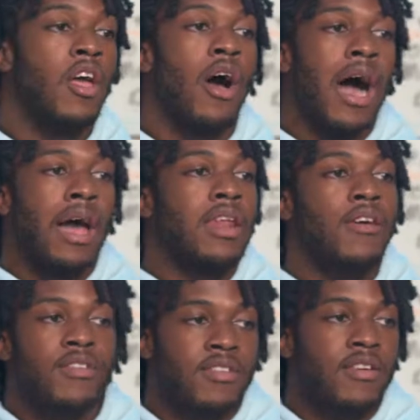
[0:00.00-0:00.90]
I'd love
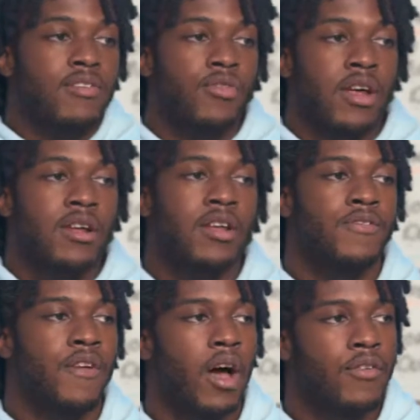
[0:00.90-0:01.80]
to see some Randall at the
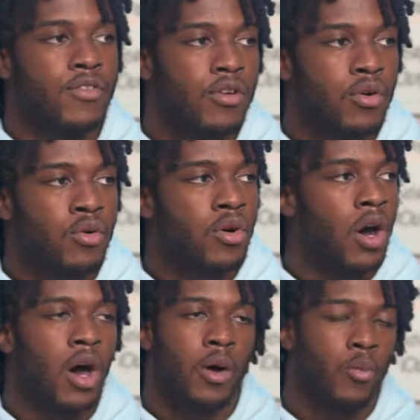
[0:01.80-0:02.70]
5 too.
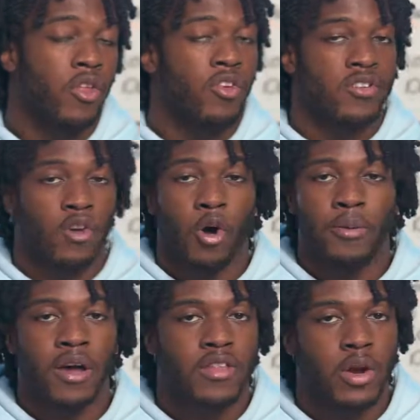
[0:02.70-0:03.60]
Whether it's Obi
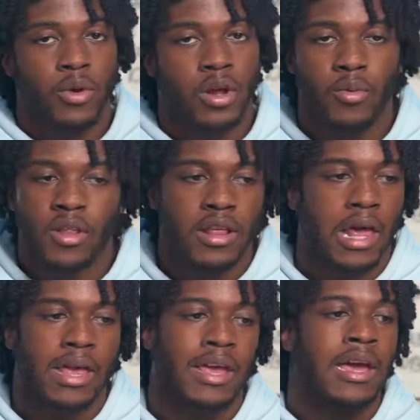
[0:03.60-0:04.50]
out there with him,
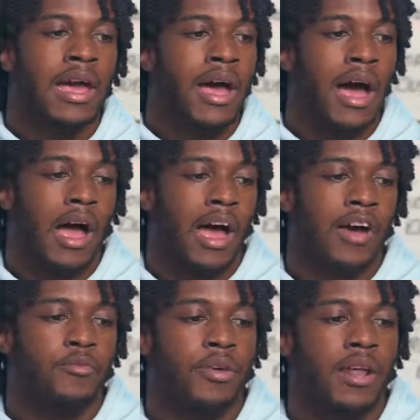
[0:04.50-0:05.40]

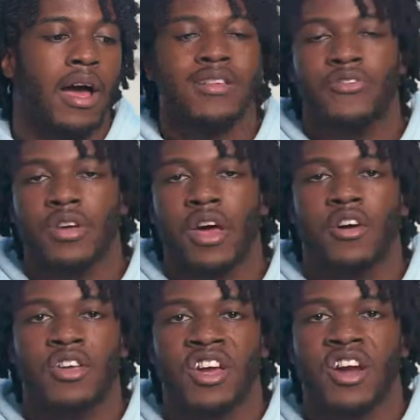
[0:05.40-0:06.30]
I've been asking for that all
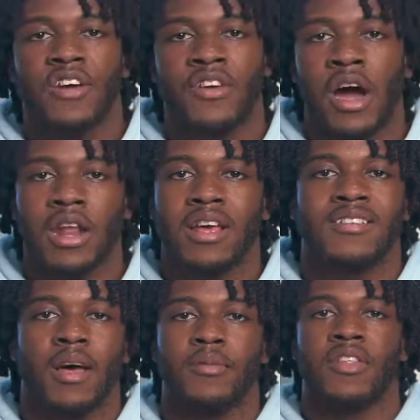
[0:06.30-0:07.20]
year. I've kind of
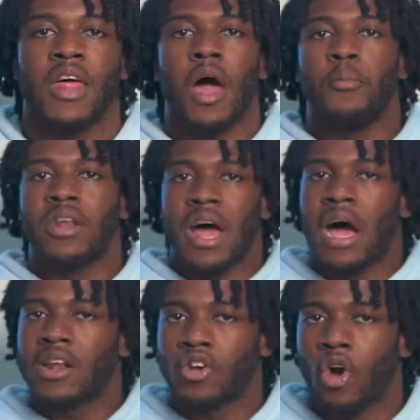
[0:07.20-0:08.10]
accepted that I'm
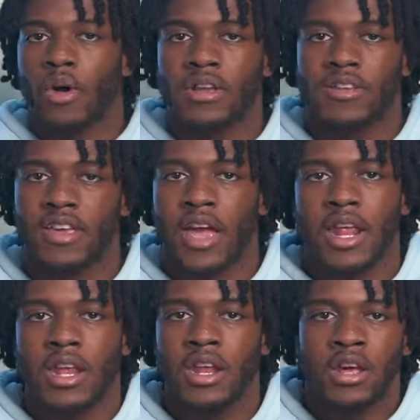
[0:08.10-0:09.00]
not going to get
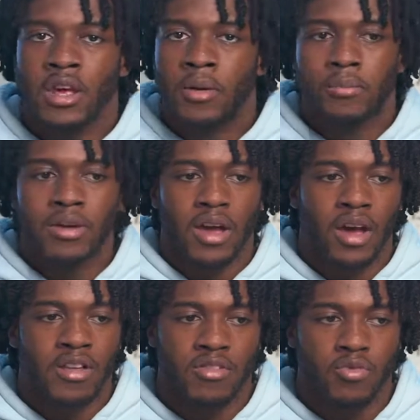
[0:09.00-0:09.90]
it
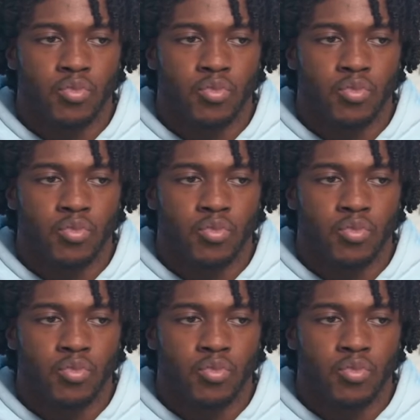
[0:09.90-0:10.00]
because